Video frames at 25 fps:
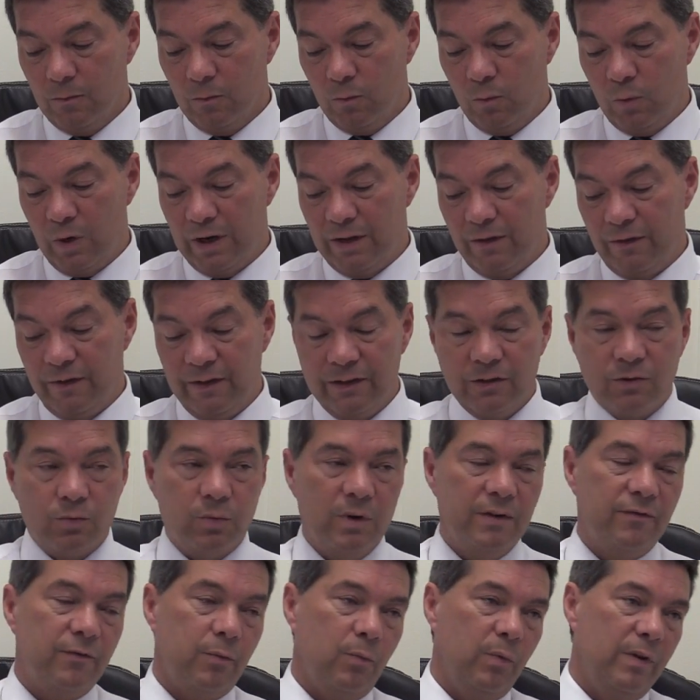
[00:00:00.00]
one of the things
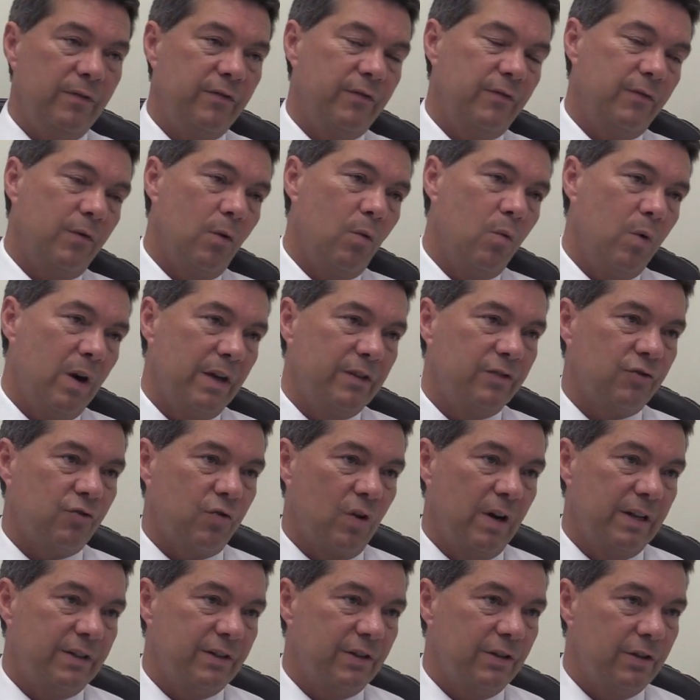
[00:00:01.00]
we've always
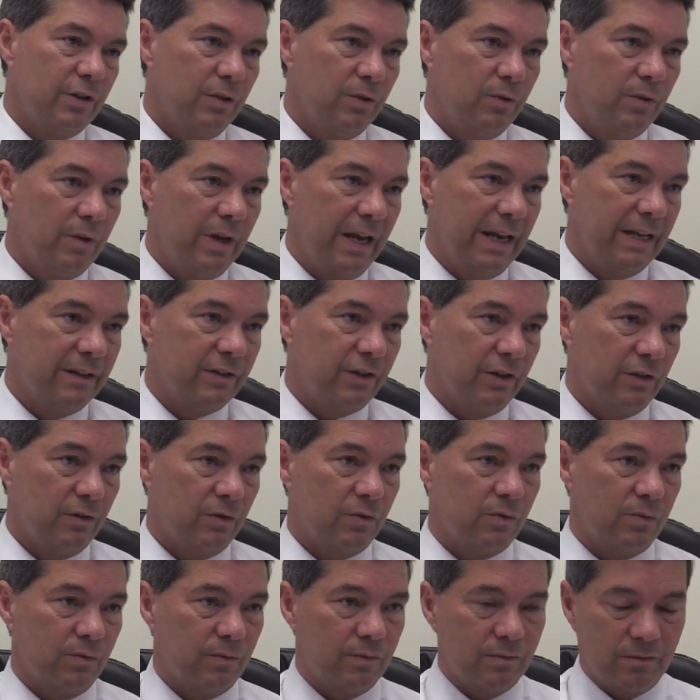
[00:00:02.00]
tried to do here
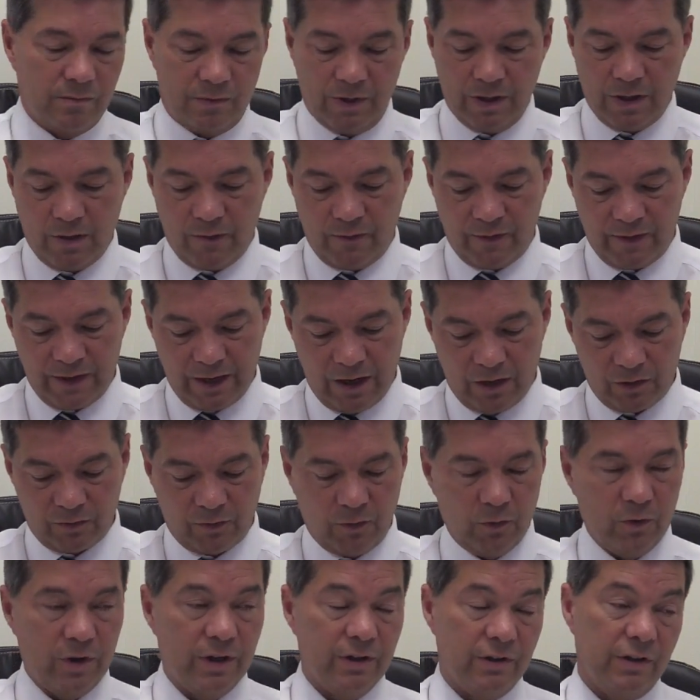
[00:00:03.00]
since, you know, for the
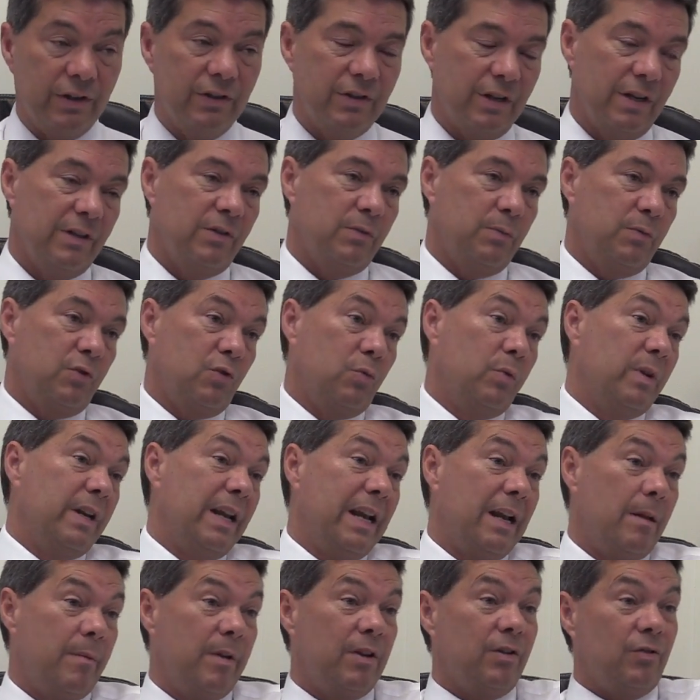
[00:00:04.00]
last 4 years is to an
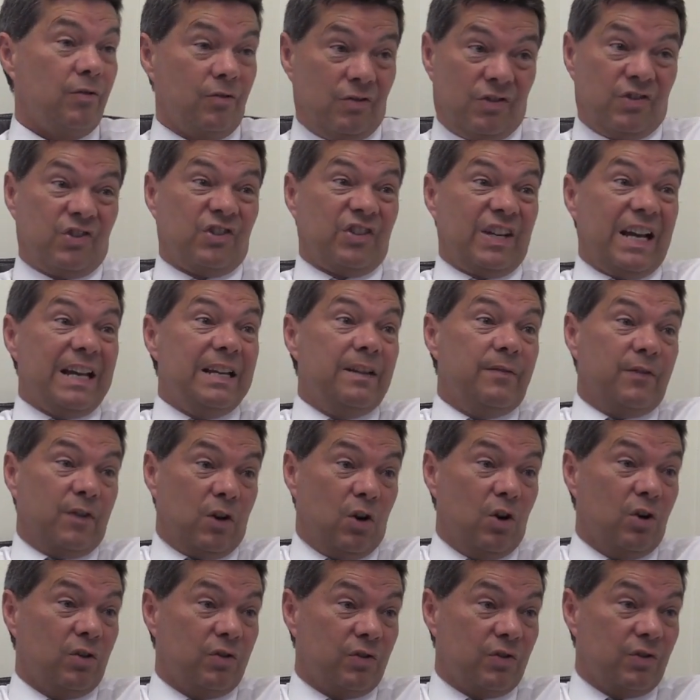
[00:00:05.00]
element save
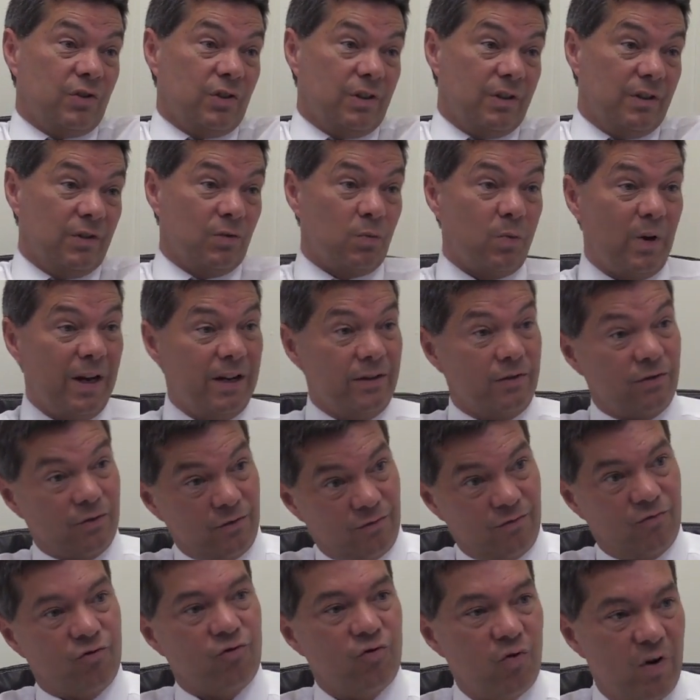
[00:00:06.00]
costs as well as
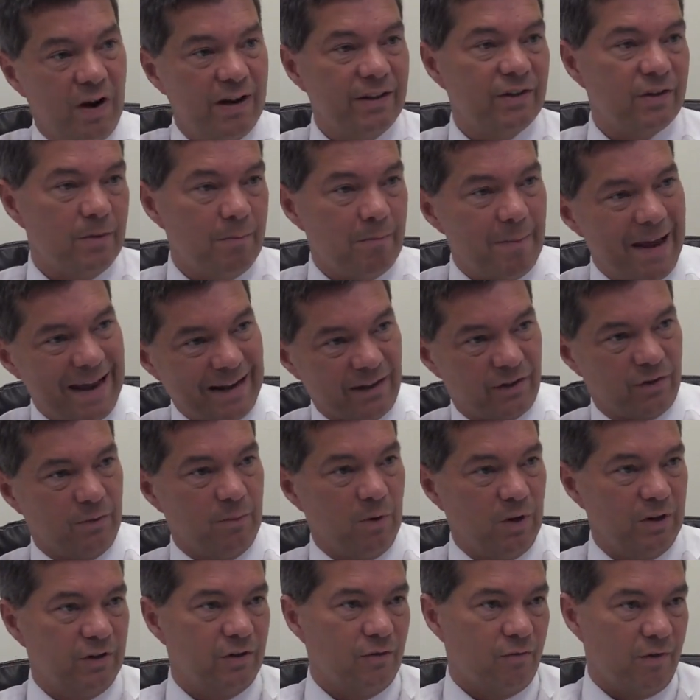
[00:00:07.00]
trying to
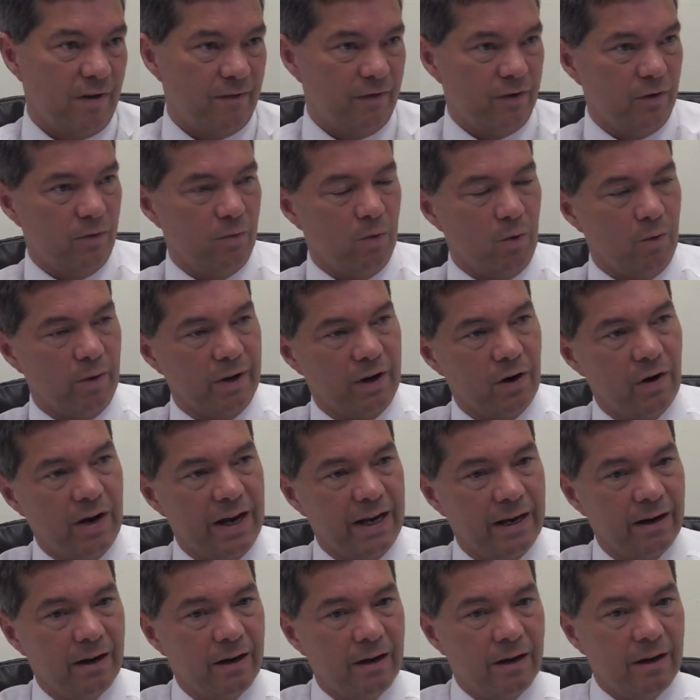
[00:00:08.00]
maximise the revenue what we got
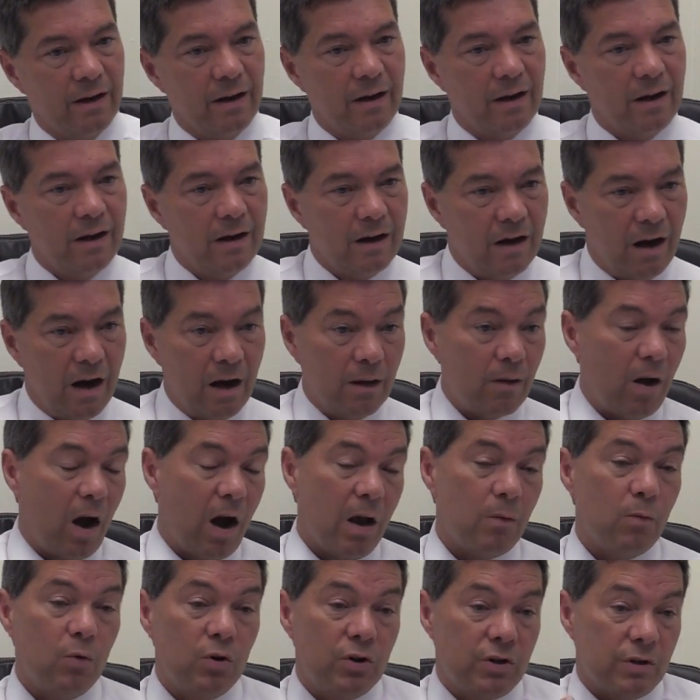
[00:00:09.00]
in.
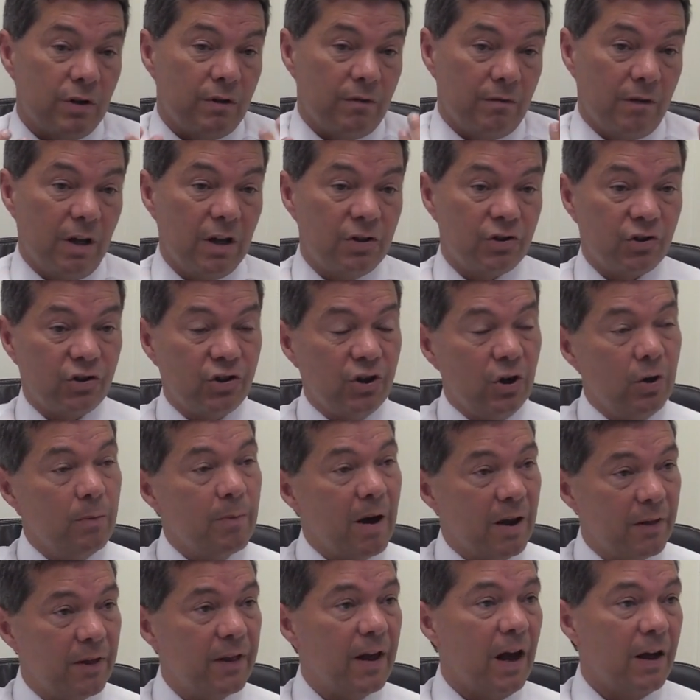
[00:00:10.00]
I would assume,
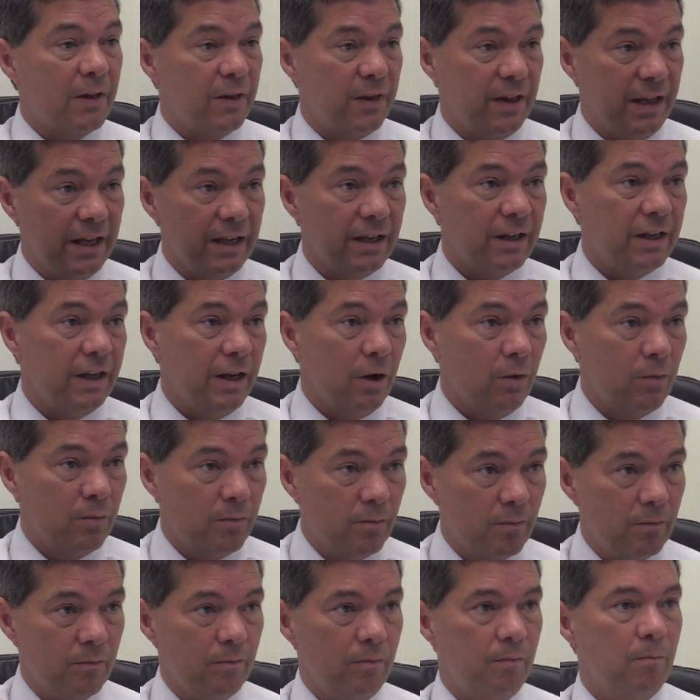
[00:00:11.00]
I think, you know,
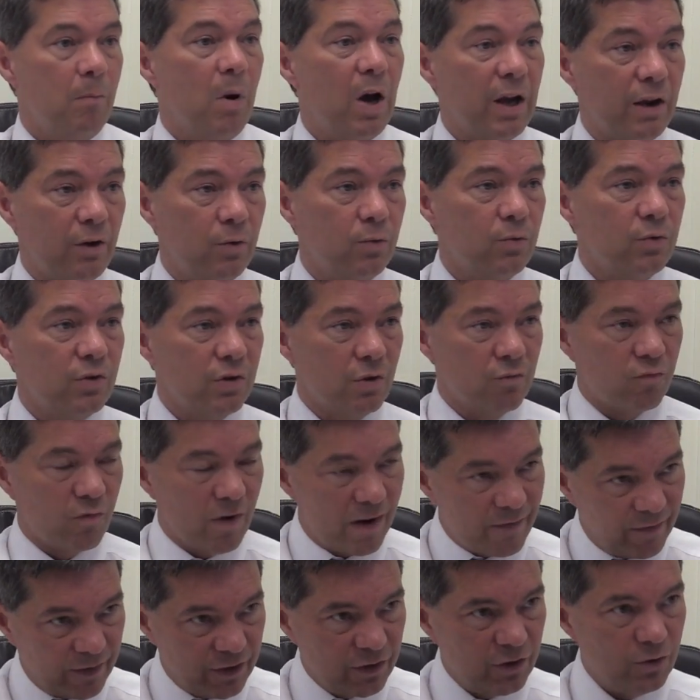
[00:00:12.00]
Michael's a
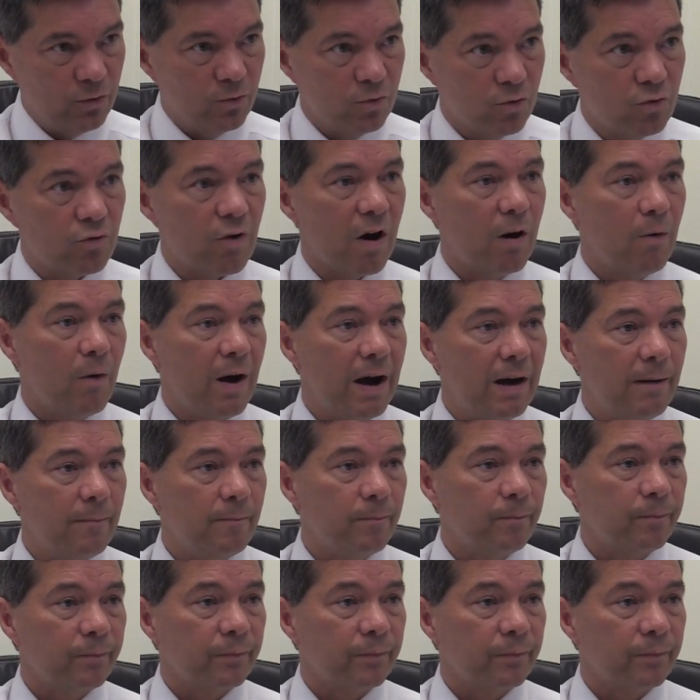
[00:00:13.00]
revenue grower.